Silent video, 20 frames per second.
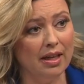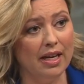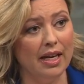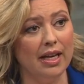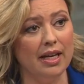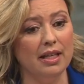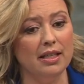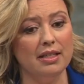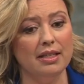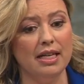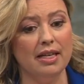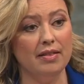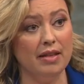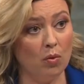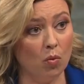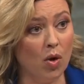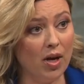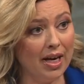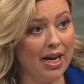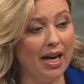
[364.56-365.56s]
and yet they
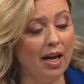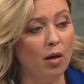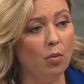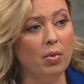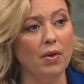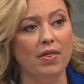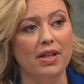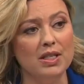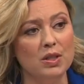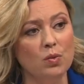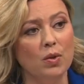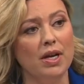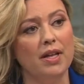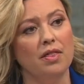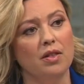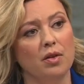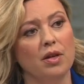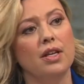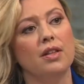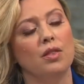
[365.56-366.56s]
want to help, and that's why
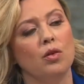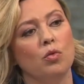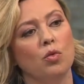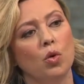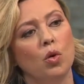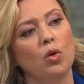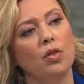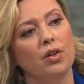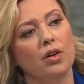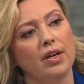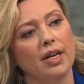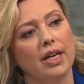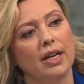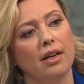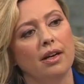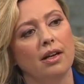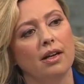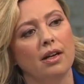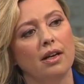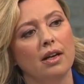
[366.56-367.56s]
they're in the role they're
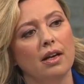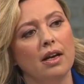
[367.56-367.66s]
in.